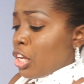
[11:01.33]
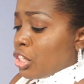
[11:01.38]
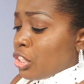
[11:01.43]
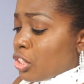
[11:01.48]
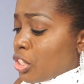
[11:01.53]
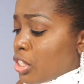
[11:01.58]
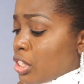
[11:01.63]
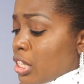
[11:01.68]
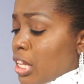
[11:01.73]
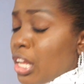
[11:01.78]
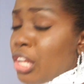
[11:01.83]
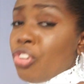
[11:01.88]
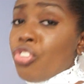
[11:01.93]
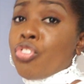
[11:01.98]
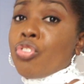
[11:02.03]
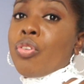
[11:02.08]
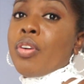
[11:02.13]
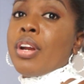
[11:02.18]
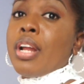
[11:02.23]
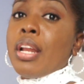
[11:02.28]
just to
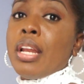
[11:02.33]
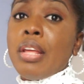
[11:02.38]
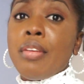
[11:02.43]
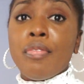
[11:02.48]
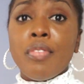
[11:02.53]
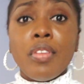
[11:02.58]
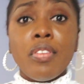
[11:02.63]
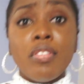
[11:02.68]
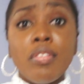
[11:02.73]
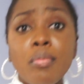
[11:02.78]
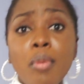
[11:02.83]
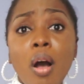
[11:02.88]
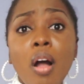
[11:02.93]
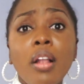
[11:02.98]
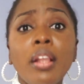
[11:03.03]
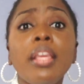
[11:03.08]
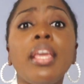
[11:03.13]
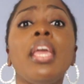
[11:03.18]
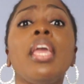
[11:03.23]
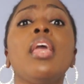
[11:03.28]
ensure that if the small
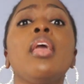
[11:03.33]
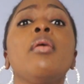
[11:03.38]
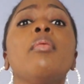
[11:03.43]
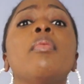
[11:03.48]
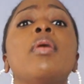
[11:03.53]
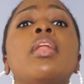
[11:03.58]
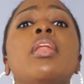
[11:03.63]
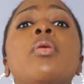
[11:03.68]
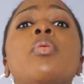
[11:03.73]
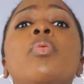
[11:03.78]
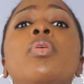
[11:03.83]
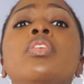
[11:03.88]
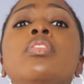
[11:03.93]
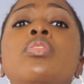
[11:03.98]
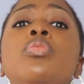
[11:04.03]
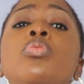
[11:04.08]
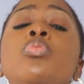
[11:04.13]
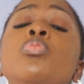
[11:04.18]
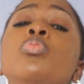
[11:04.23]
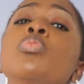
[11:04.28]
came and it was
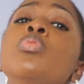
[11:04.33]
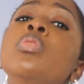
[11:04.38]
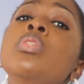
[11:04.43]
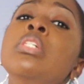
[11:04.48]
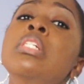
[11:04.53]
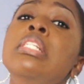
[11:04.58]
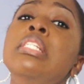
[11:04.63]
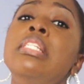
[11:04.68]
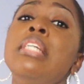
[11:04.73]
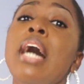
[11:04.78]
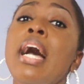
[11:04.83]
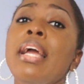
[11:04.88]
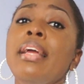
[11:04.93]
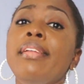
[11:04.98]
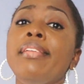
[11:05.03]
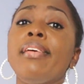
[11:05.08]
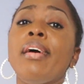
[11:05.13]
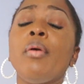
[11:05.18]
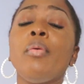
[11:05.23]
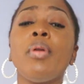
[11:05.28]
too tight,
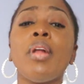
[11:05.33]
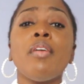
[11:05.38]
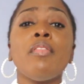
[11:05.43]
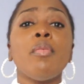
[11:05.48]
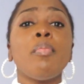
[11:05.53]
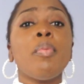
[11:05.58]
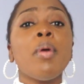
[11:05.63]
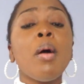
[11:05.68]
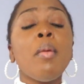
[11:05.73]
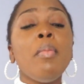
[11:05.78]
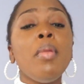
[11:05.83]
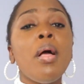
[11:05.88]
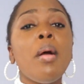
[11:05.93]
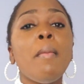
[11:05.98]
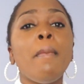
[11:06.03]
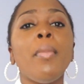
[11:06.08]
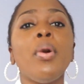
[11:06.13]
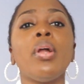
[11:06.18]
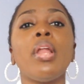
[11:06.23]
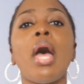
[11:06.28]
I would have a
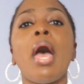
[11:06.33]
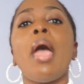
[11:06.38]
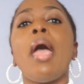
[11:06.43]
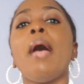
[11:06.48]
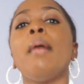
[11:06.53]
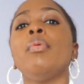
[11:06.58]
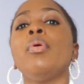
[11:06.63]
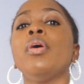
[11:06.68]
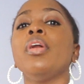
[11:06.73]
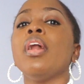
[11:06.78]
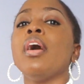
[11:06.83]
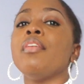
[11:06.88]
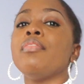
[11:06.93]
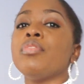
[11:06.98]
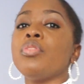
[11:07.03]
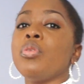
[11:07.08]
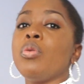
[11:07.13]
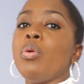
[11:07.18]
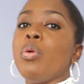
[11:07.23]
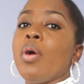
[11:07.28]
problem. But I am gonna have
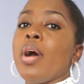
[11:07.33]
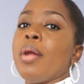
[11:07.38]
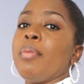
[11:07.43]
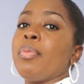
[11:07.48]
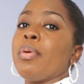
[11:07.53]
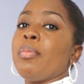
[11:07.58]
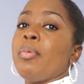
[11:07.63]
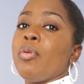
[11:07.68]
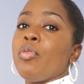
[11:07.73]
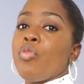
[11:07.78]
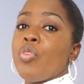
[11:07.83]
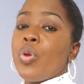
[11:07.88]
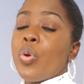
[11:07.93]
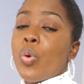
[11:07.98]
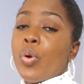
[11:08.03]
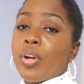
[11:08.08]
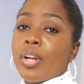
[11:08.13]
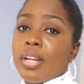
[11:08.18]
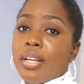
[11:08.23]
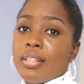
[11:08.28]
to go and probably
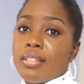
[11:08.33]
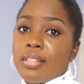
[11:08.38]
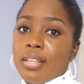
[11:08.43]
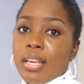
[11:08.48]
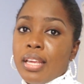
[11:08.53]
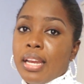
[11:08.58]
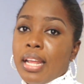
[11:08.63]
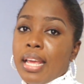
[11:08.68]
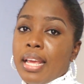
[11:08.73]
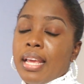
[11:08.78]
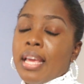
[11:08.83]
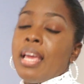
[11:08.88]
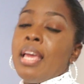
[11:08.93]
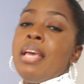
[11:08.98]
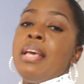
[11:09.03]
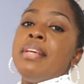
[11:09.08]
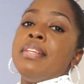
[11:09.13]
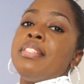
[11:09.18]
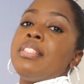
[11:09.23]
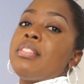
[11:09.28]
reorder this in a
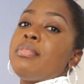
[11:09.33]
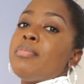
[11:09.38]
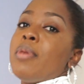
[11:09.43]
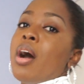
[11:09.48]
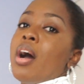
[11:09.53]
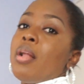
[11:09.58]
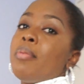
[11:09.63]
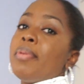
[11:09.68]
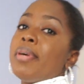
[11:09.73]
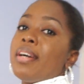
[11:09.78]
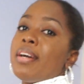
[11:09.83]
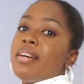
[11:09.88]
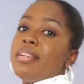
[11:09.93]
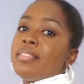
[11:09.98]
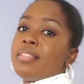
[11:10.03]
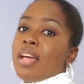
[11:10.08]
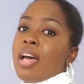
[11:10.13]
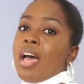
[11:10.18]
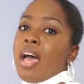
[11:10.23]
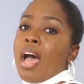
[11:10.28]
small because
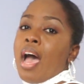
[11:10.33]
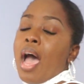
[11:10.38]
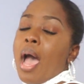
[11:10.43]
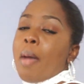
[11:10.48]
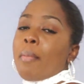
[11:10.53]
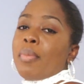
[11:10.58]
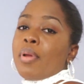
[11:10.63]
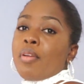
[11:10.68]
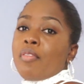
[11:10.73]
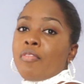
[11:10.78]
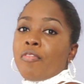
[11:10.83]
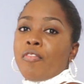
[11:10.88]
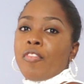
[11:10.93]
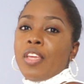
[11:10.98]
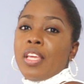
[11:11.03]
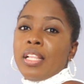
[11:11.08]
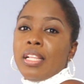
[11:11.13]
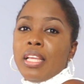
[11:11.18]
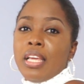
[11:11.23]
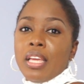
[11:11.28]
I'm not
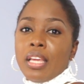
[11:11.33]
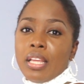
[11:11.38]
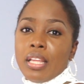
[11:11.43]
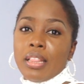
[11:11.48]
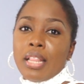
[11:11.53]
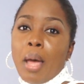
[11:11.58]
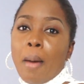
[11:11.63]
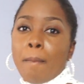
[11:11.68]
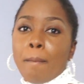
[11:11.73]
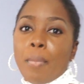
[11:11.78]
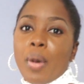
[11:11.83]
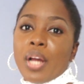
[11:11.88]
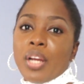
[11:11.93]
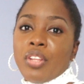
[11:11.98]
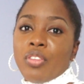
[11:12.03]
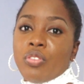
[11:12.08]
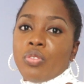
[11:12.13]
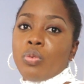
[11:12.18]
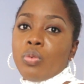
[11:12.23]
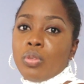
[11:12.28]
feeling that
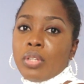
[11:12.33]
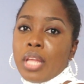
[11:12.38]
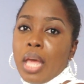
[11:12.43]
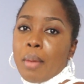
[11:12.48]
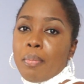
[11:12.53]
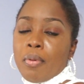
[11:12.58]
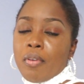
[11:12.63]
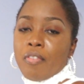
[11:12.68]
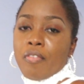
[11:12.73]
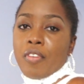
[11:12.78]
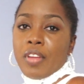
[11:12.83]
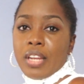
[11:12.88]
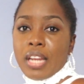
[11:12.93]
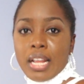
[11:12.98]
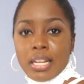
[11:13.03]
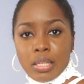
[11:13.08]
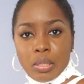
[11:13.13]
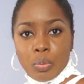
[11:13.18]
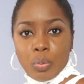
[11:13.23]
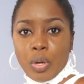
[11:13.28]
bodysuit type of fit
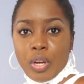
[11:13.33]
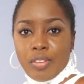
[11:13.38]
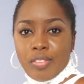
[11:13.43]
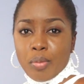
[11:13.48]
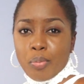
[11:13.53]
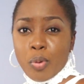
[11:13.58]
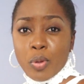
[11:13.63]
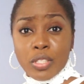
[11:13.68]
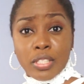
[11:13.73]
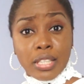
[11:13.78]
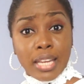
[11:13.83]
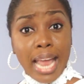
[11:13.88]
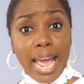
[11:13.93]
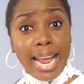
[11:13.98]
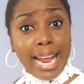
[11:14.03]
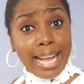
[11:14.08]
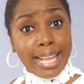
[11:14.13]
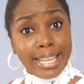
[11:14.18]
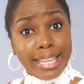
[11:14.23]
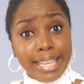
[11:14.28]
that where it's supposed to
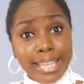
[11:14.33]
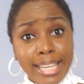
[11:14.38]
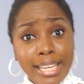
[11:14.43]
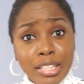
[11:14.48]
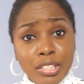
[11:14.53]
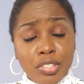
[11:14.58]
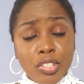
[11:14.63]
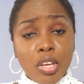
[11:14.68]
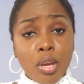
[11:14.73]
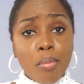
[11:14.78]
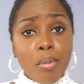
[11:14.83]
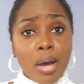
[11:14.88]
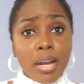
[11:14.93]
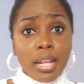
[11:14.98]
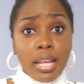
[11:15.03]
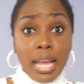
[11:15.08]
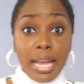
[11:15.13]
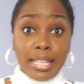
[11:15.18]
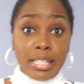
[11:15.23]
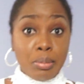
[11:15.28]
like cling to your
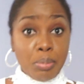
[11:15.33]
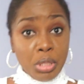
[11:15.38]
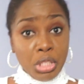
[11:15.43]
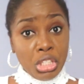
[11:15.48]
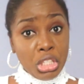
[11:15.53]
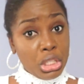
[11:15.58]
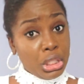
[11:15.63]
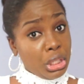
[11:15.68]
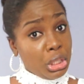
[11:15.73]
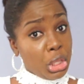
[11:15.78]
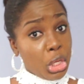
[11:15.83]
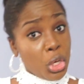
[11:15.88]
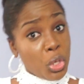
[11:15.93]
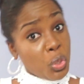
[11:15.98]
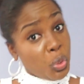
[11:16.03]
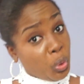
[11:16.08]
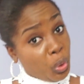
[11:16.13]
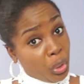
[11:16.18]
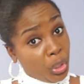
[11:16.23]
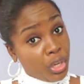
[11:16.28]
body, especially the
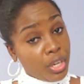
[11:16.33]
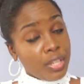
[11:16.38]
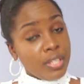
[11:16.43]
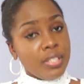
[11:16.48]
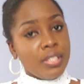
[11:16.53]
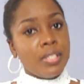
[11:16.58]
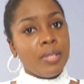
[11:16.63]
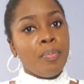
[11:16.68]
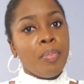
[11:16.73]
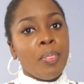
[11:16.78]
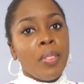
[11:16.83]
girls.